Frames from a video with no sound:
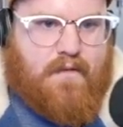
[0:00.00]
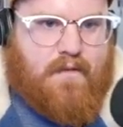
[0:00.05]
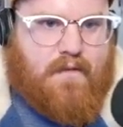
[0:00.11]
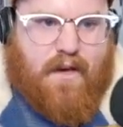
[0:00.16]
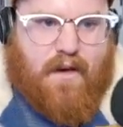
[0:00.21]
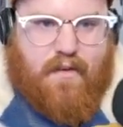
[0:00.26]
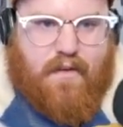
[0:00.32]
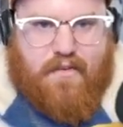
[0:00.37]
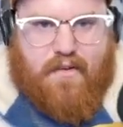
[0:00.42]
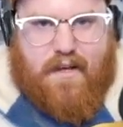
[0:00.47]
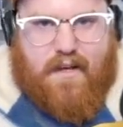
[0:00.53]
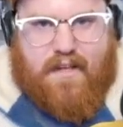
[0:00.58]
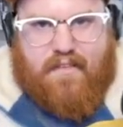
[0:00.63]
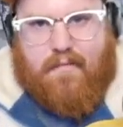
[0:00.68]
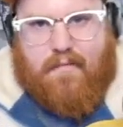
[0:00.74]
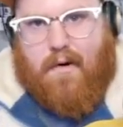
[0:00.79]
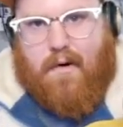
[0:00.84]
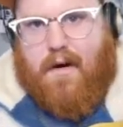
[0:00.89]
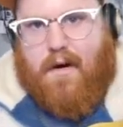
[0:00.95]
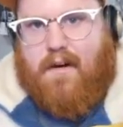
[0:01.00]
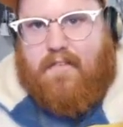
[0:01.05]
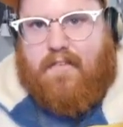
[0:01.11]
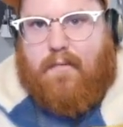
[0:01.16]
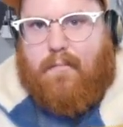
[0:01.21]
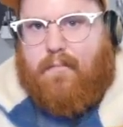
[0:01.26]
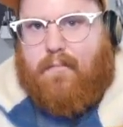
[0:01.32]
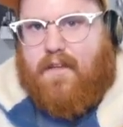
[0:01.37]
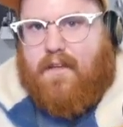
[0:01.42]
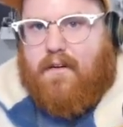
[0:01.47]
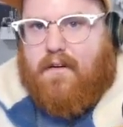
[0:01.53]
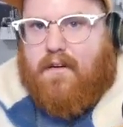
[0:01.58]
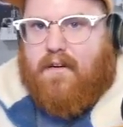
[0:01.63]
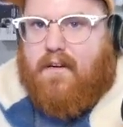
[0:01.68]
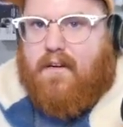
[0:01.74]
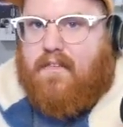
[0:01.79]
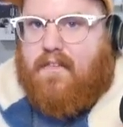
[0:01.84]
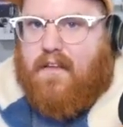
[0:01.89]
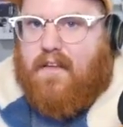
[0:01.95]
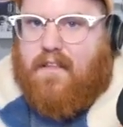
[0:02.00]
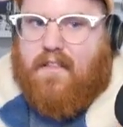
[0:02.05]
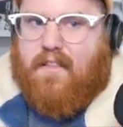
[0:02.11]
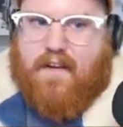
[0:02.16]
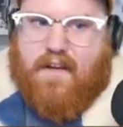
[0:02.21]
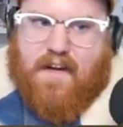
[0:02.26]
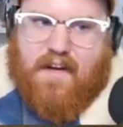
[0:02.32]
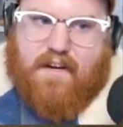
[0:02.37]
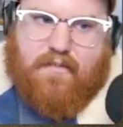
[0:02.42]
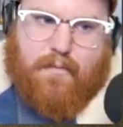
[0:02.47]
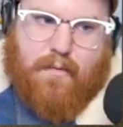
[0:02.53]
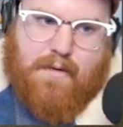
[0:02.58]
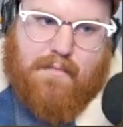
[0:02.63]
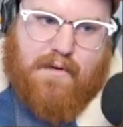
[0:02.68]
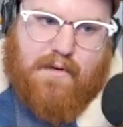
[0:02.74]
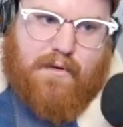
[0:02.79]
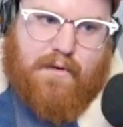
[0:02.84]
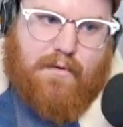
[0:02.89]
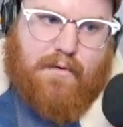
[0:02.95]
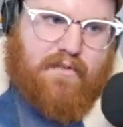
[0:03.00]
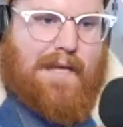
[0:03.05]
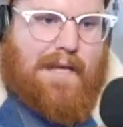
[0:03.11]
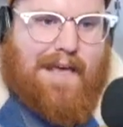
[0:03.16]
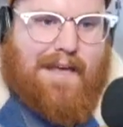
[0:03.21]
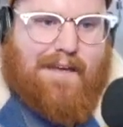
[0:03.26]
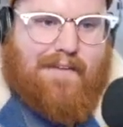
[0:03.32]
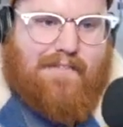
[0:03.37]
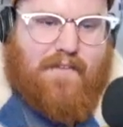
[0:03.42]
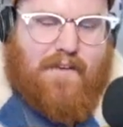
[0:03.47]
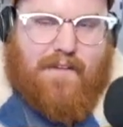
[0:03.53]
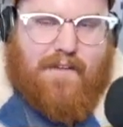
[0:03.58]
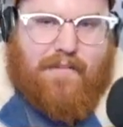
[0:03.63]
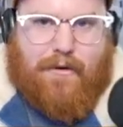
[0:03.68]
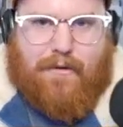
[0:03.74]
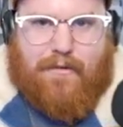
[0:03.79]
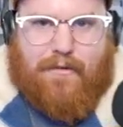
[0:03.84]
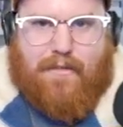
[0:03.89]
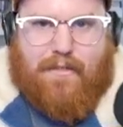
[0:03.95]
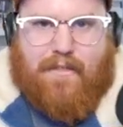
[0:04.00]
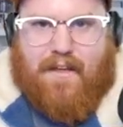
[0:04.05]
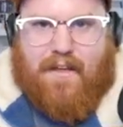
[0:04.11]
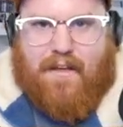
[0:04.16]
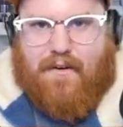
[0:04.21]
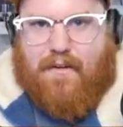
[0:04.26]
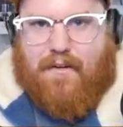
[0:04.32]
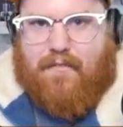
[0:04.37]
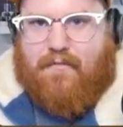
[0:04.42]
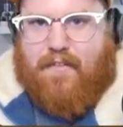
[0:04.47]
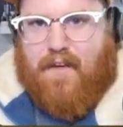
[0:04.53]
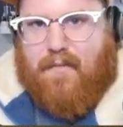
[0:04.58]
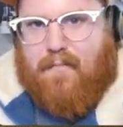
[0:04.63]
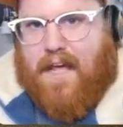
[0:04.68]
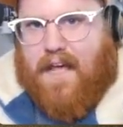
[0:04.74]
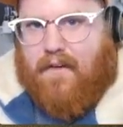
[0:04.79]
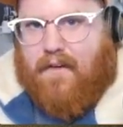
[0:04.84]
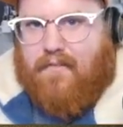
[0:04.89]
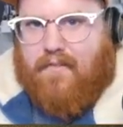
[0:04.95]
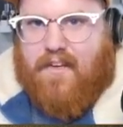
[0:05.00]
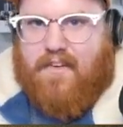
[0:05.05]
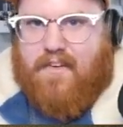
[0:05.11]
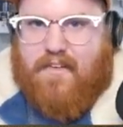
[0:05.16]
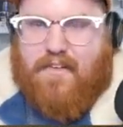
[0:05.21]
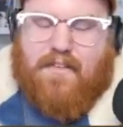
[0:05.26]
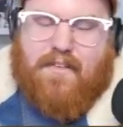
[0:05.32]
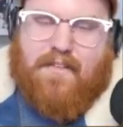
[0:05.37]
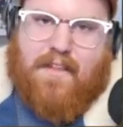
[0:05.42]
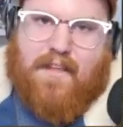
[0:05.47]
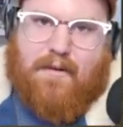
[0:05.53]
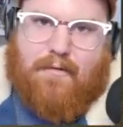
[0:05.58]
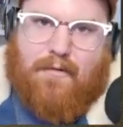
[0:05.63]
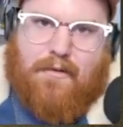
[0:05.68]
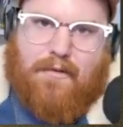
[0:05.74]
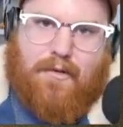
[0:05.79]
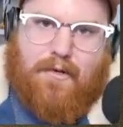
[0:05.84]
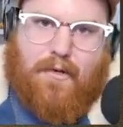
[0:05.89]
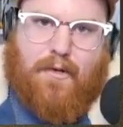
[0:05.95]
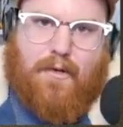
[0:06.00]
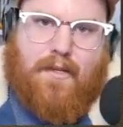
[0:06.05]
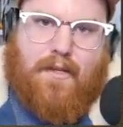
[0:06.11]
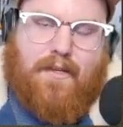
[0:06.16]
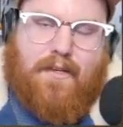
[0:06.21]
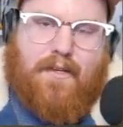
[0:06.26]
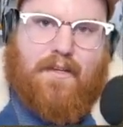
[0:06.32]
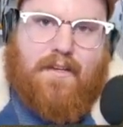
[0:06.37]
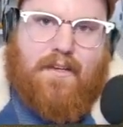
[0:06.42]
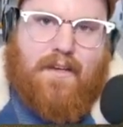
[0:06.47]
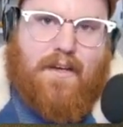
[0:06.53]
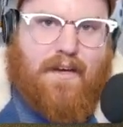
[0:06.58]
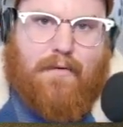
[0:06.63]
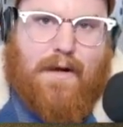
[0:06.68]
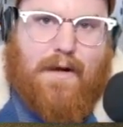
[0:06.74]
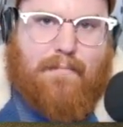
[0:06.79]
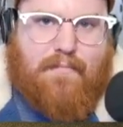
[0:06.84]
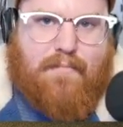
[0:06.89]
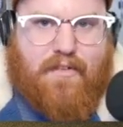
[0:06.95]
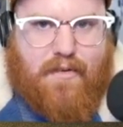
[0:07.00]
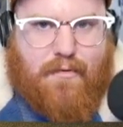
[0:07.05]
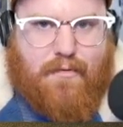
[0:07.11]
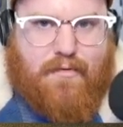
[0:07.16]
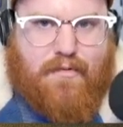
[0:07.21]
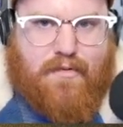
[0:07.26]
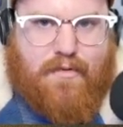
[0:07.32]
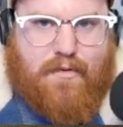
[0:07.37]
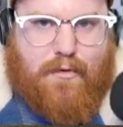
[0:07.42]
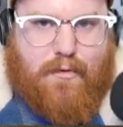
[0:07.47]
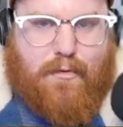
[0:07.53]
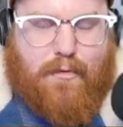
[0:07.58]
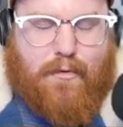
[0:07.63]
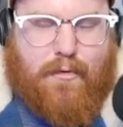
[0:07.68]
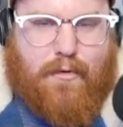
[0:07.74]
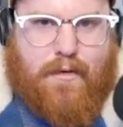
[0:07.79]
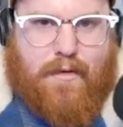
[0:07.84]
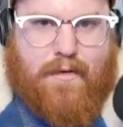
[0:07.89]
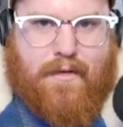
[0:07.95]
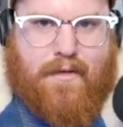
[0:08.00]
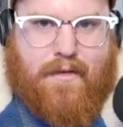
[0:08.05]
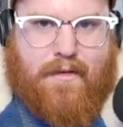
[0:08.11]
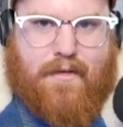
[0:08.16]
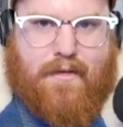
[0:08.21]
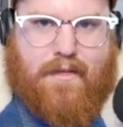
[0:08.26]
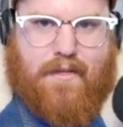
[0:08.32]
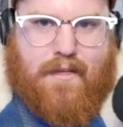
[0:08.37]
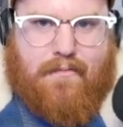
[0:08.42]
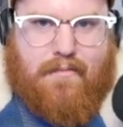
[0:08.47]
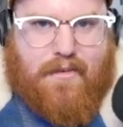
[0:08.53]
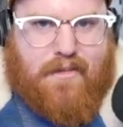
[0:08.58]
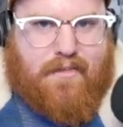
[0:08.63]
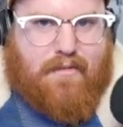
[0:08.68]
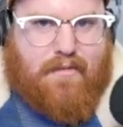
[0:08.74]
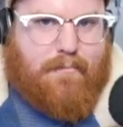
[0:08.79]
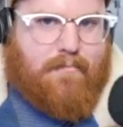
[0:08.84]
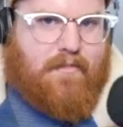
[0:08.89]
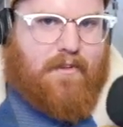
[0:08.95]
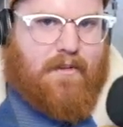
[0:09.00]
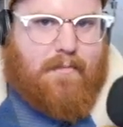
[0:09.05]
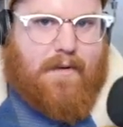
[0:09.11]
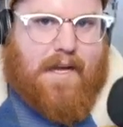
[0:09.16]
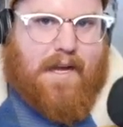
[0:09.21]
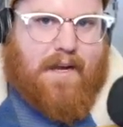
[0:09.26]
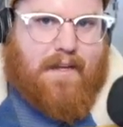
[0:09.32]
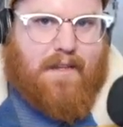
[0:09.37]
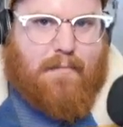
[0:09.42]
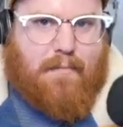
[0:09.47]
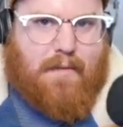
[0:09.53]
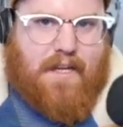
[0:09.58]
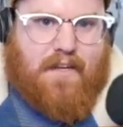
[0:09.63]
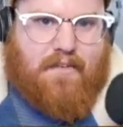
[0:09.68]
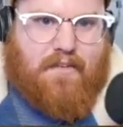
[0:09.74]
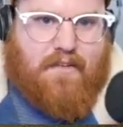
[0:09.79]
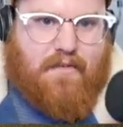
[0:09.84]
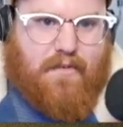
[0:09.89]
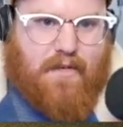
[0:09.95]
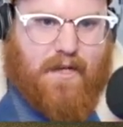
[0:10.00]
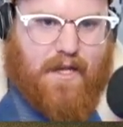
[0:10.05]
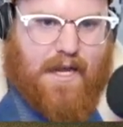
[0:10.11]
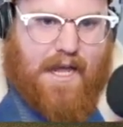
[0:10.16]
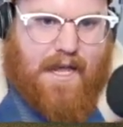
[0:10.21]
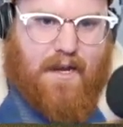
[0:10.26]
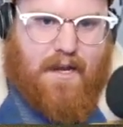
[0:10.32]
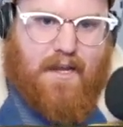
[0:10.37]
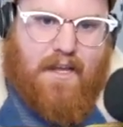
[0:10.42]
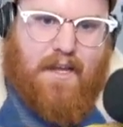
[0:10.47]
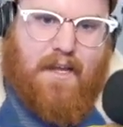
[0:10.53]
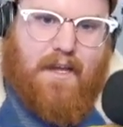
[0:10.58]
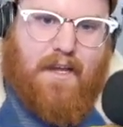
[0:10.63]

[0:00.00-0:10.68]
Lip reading: We also had some awesome PRs in the Docs repo. We have a little thing called Feedback Fish that will prompt you to give us some feedback on the page you're looking at.